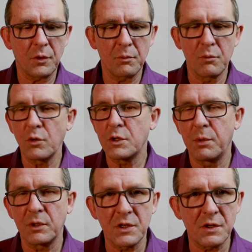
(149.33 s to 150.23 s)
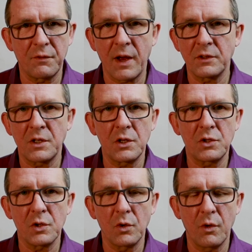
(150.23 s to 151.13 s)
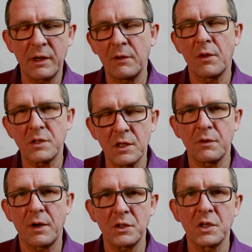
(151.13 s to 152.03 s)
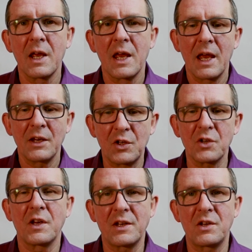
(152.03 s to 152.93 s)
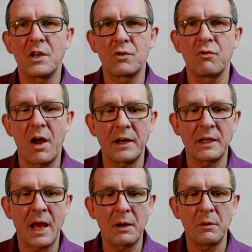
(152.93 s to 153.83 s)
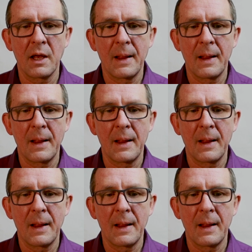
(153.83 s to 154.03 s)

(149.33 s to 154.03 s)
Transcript: multiple disadvantage or any of those disadvantages does exist right now.